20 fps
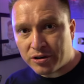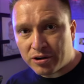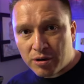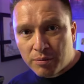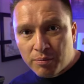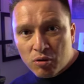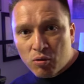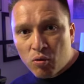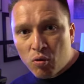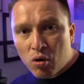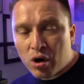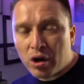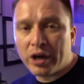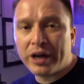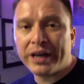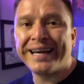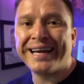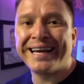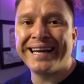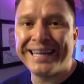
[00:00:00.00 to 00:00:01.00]
Number
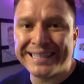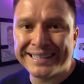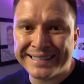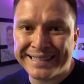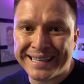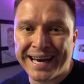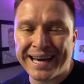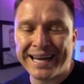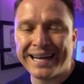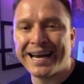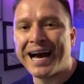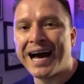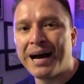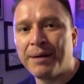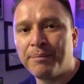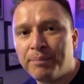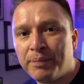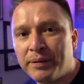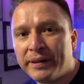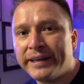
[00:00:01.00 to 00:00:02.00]
one is that
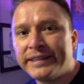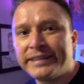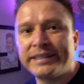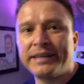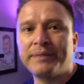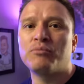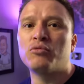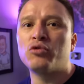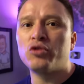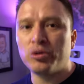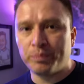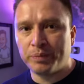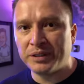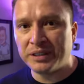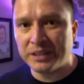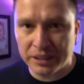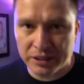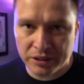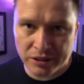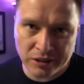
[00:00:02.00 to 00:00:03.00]
I'm placing more
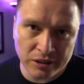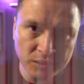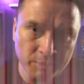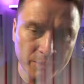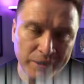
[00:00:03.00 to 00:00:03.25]
positions